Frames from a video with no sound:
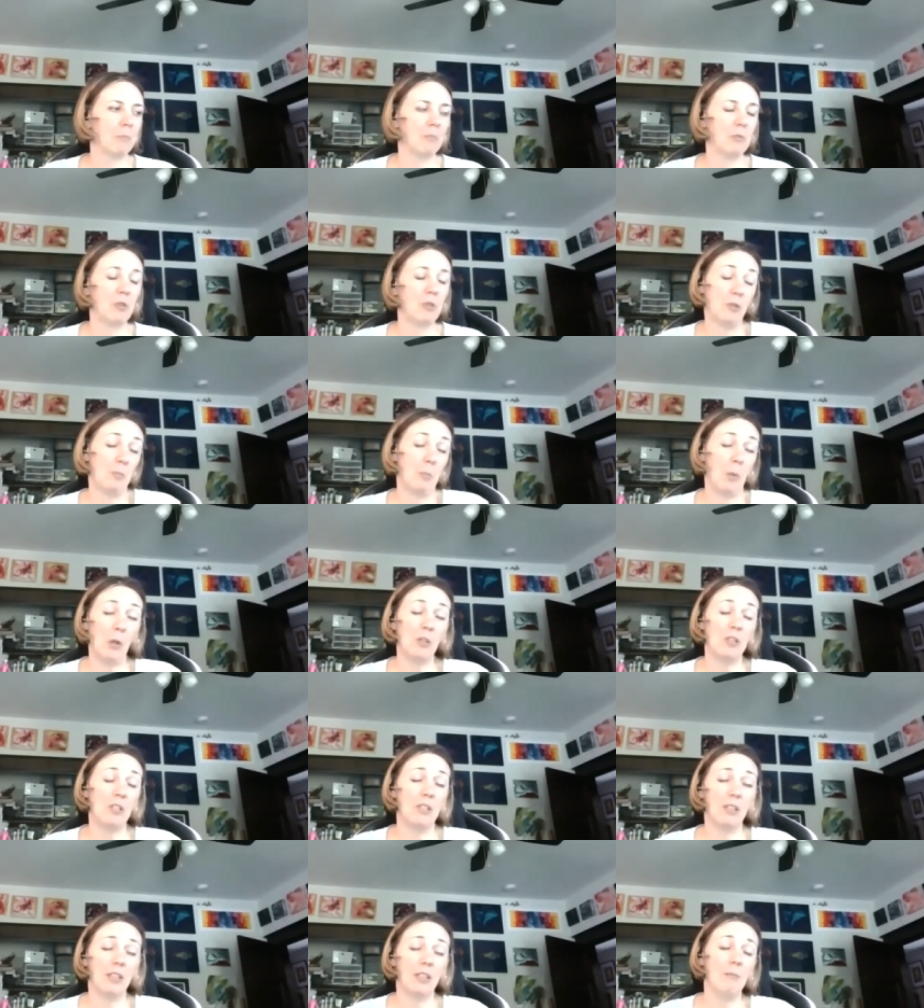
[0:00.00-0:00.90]
just
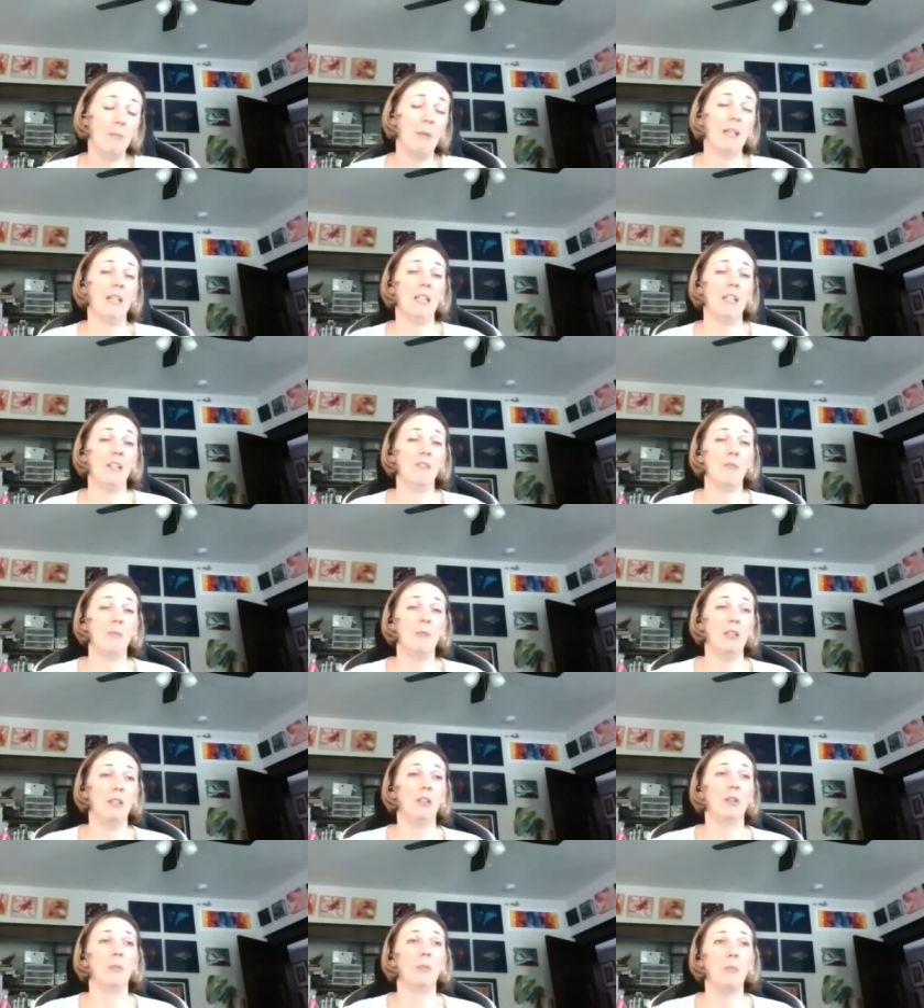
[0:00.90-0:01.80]
personally, gives me a
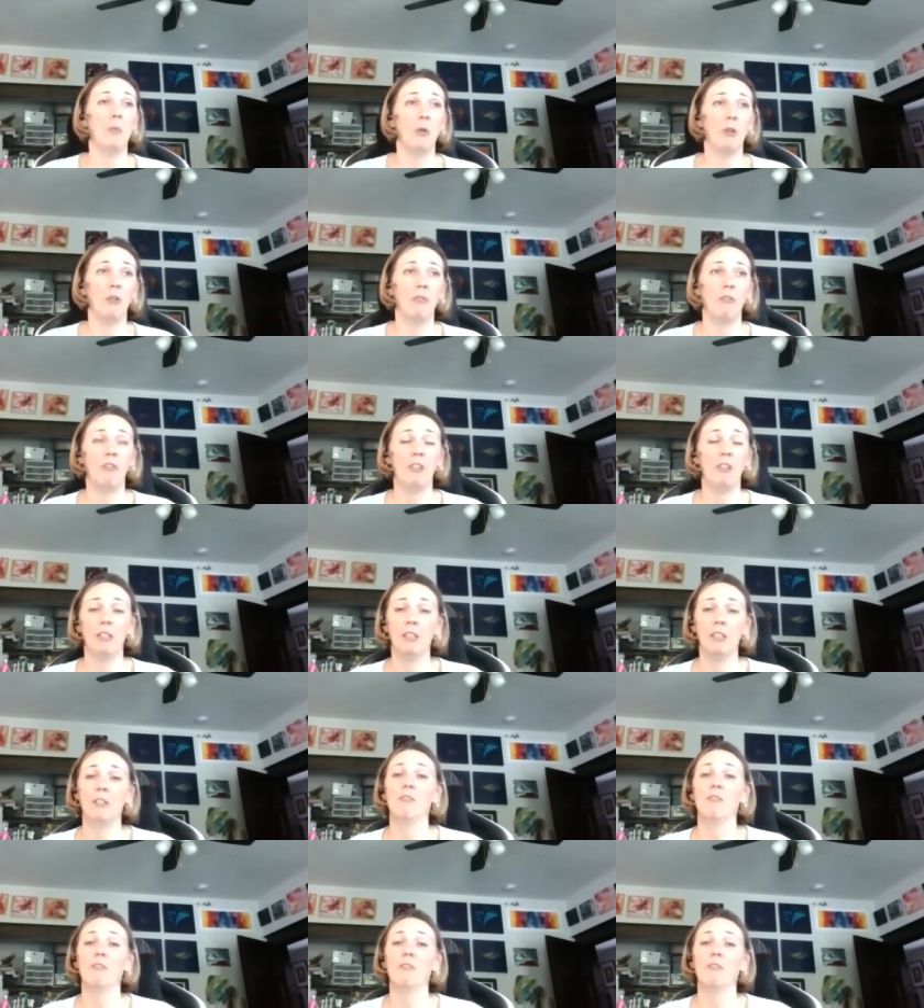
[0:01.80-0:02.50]
little bit more of a feeling